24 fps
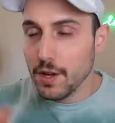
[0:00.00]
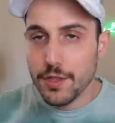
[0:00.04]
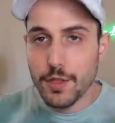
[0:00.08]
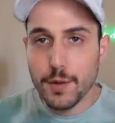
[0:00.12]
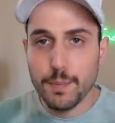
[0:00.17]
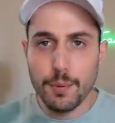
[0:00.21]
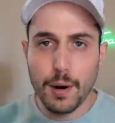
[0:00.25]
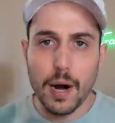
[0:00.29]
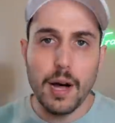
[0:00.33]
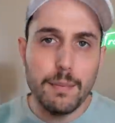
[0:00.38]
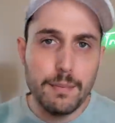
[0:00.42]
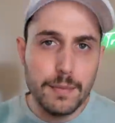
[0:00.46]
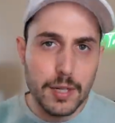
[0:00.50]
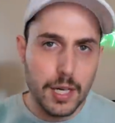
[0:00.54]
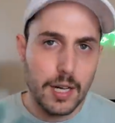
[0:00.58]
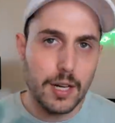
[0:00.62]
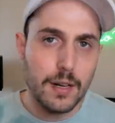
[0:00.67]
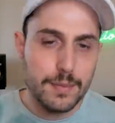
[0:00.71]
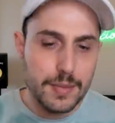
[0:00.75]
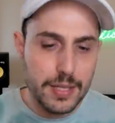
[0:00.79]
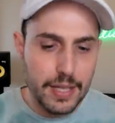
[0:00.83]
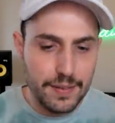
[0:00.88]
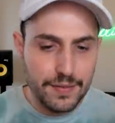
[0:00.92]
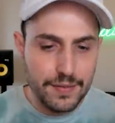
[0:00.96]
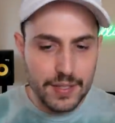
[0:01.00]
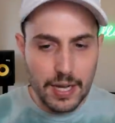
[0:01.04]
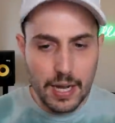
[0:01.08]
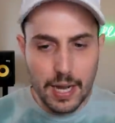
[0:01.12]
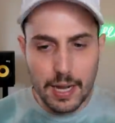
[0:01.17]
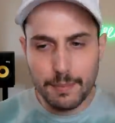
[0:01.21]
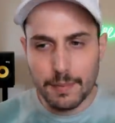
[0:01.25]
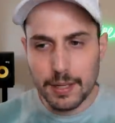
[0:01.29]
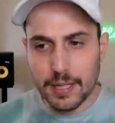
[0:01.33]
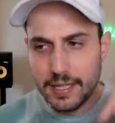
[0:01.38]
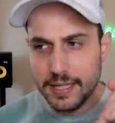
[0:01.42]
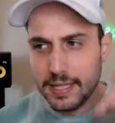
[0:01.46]
The problem comes if
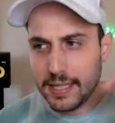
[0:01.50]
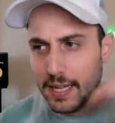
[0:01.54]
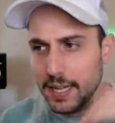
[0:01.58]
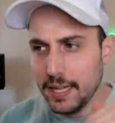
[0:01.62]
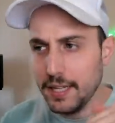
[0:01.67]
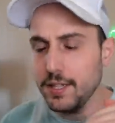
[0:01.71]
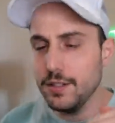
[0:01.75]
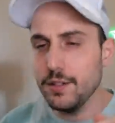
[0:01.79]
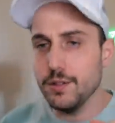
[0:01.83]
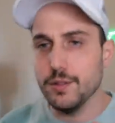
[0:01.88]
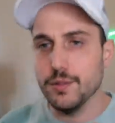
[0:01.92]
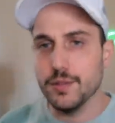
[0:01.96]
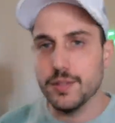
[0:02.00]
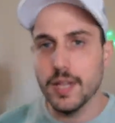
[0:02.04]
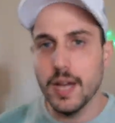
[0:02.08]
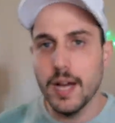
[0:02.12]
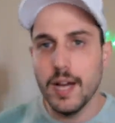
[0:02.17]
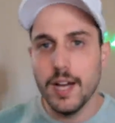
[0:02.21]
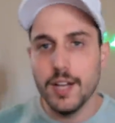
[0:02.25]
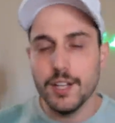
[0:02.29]
time continues